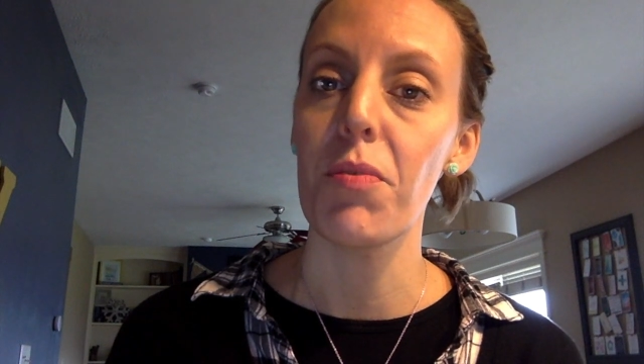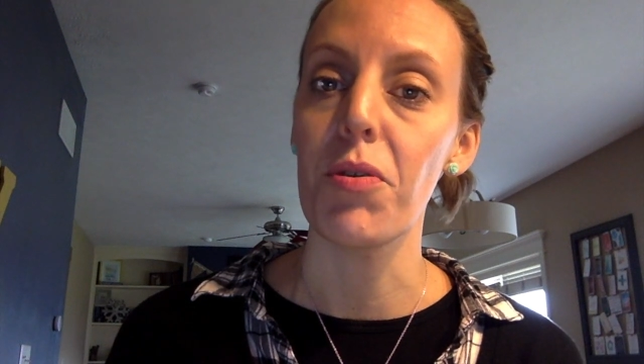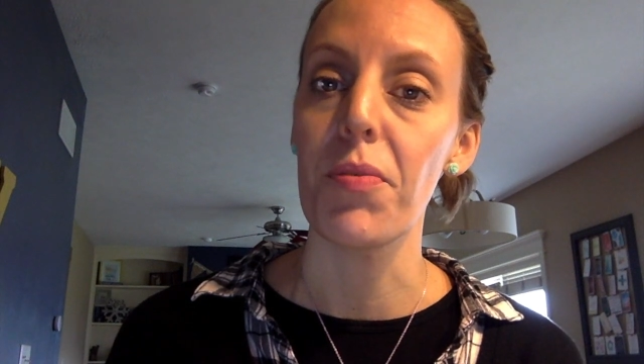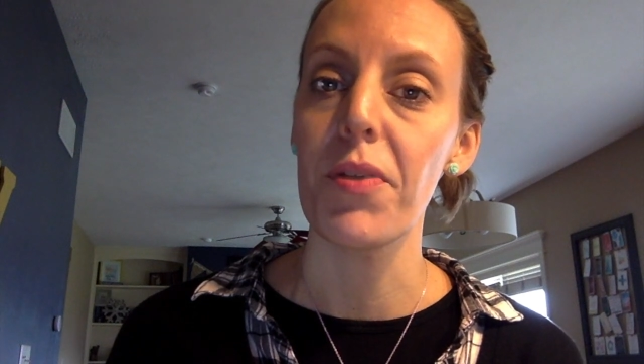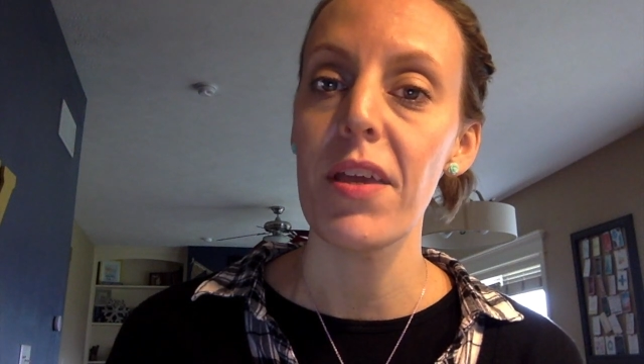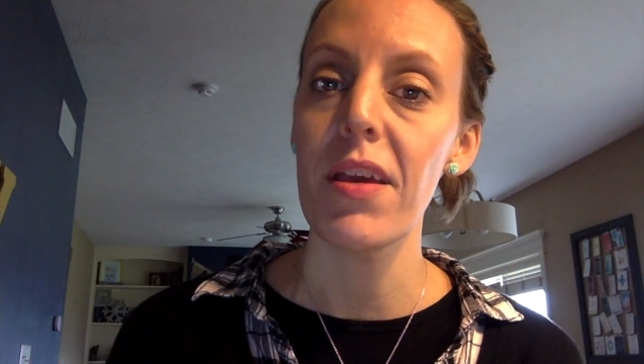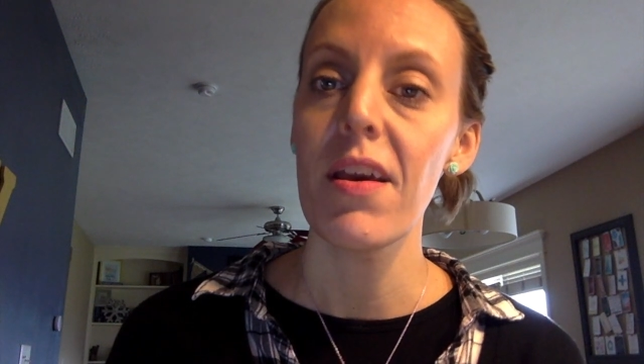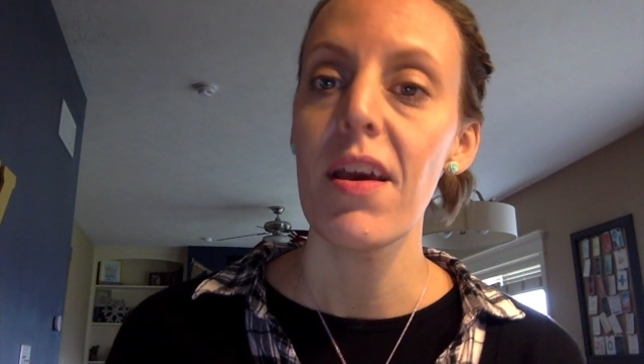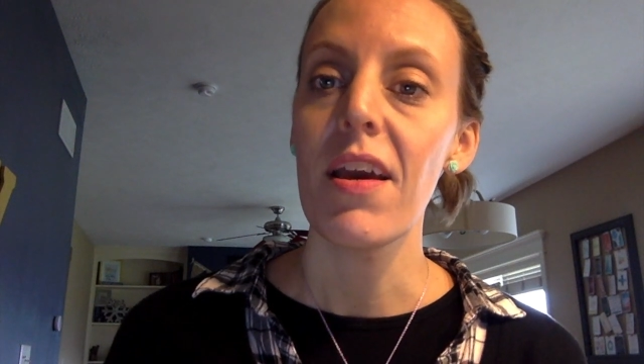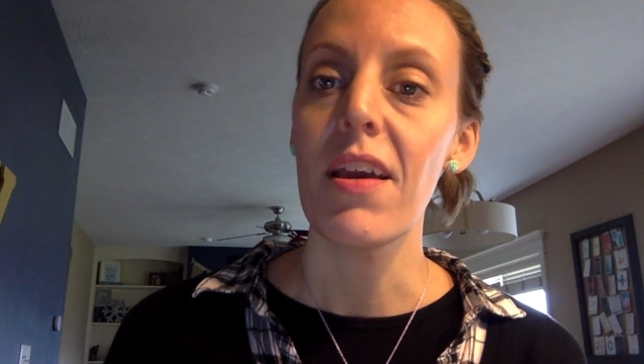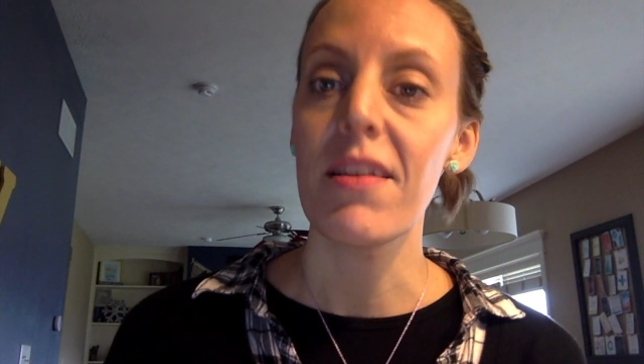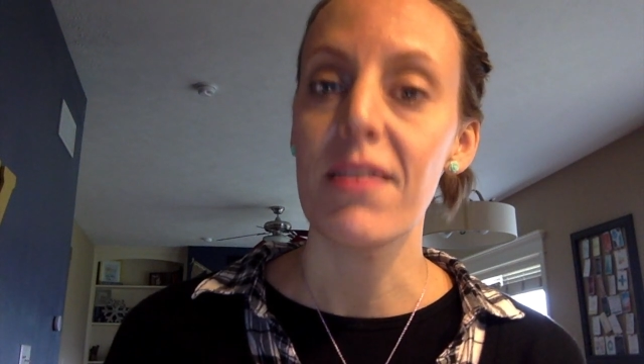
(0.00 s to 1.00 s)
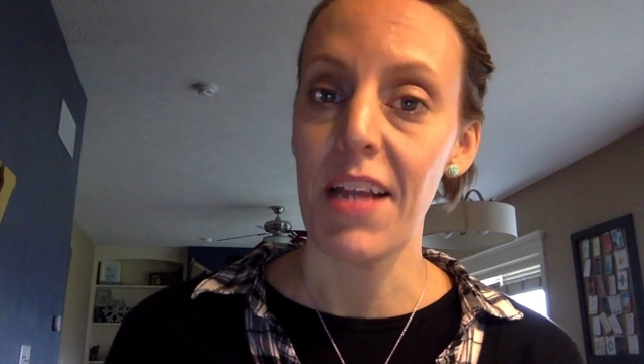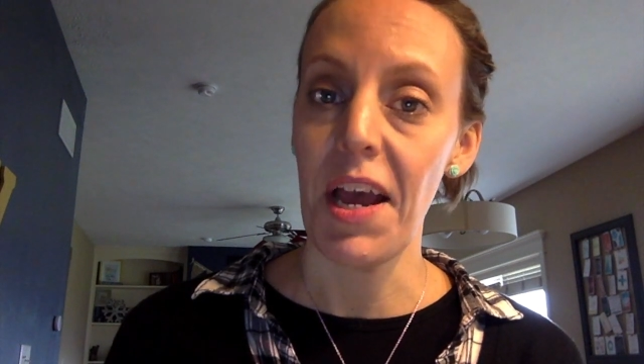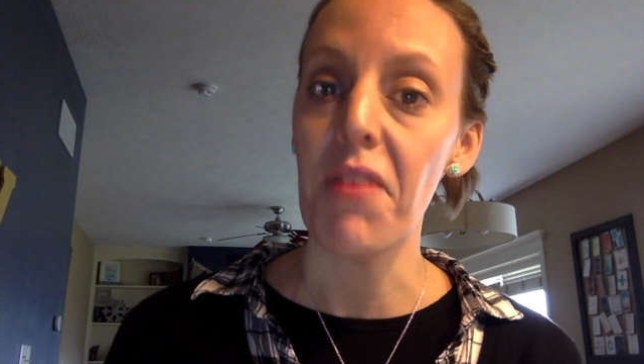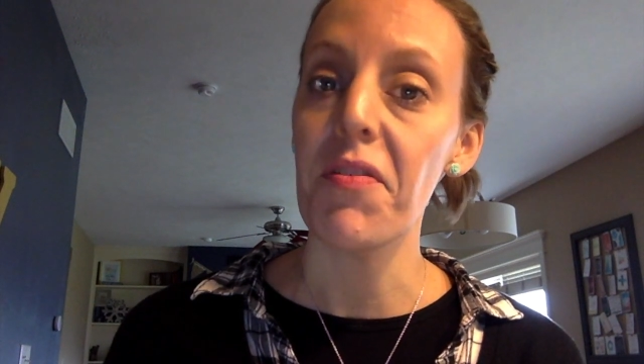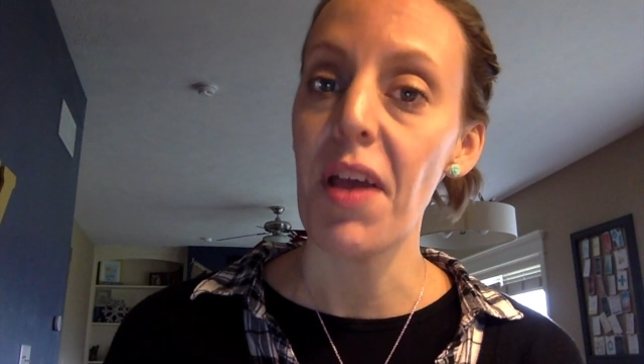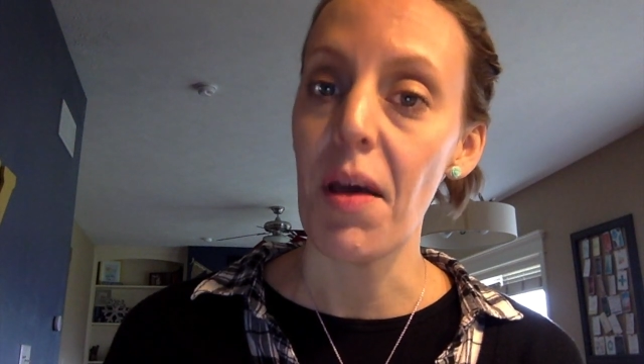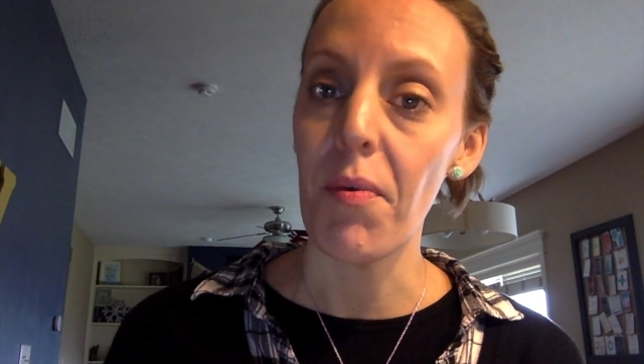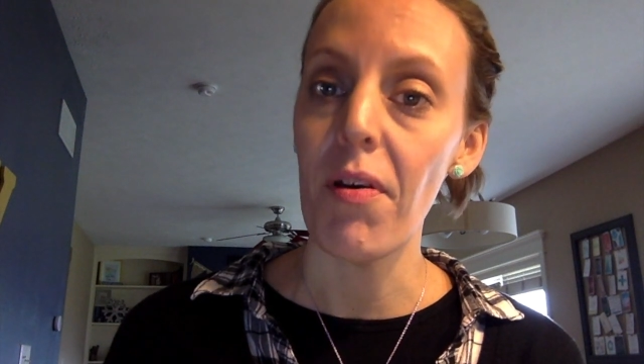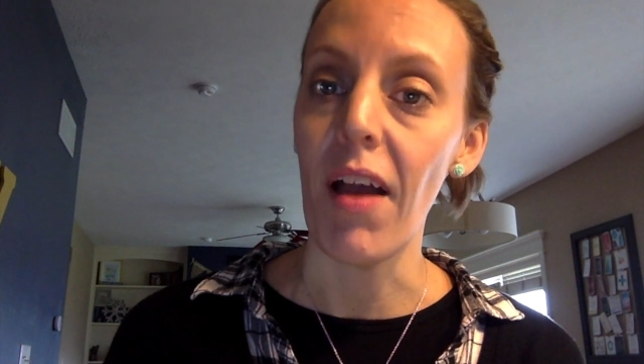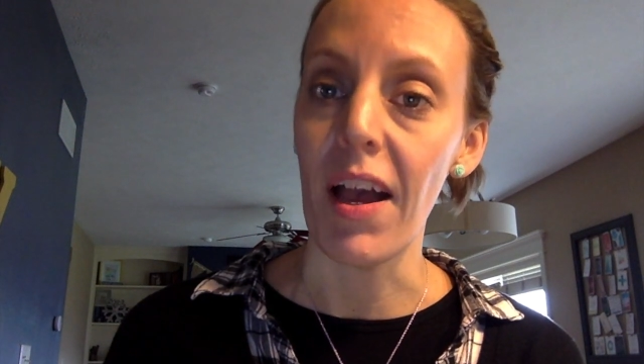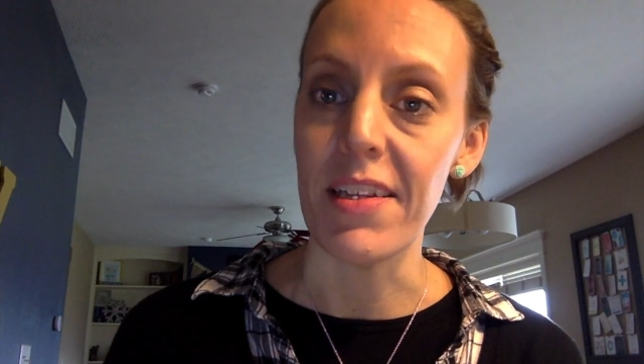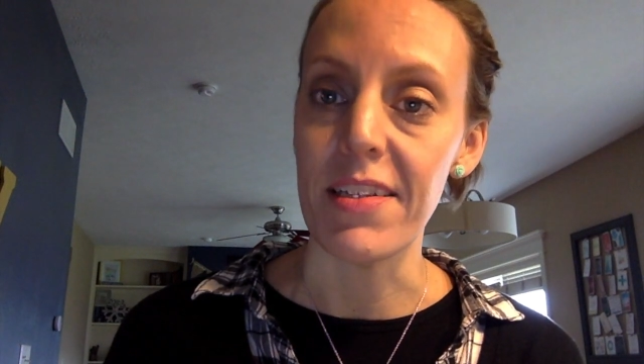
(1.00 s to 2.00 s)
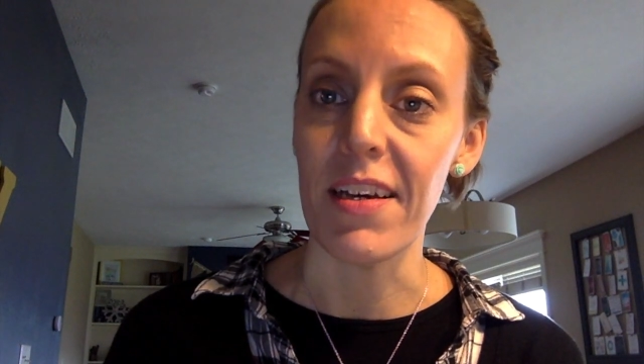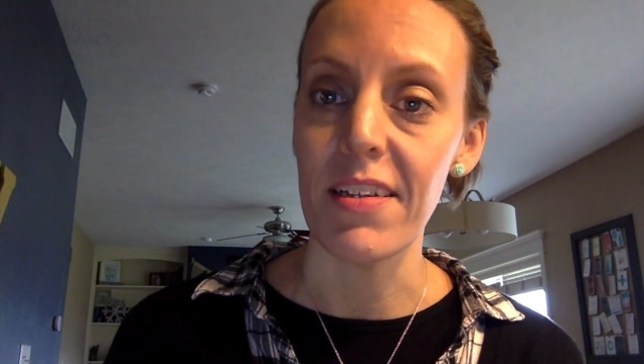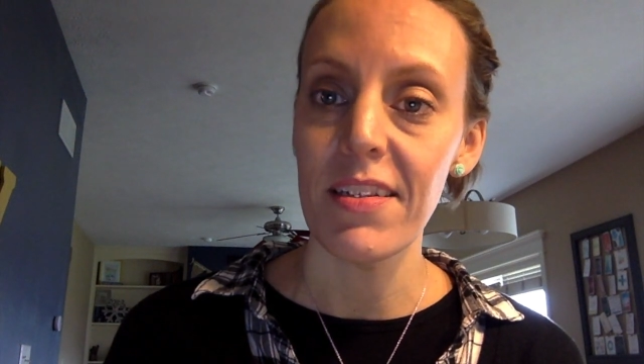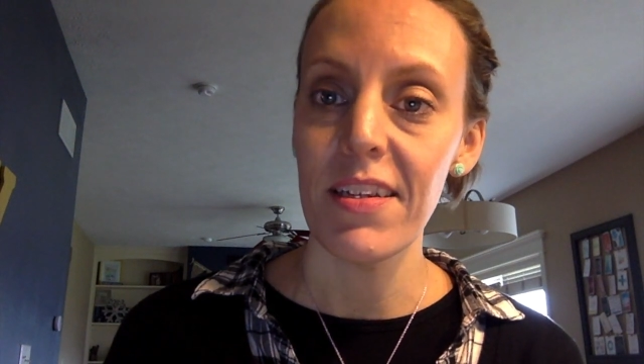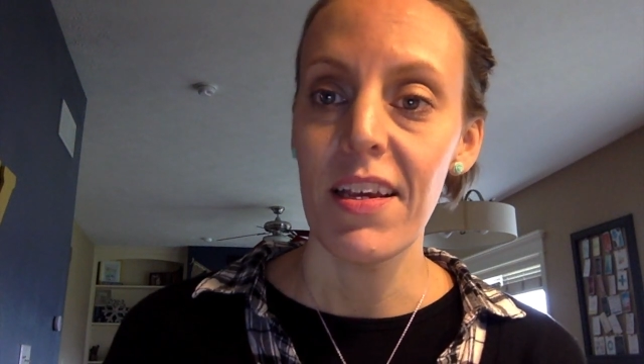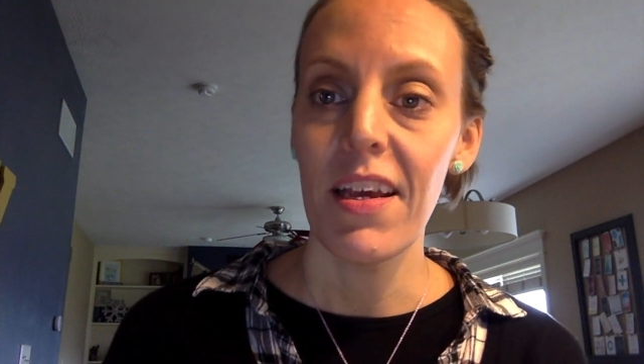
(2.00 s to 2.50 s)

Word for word: puberty, he's going to have an MRI done,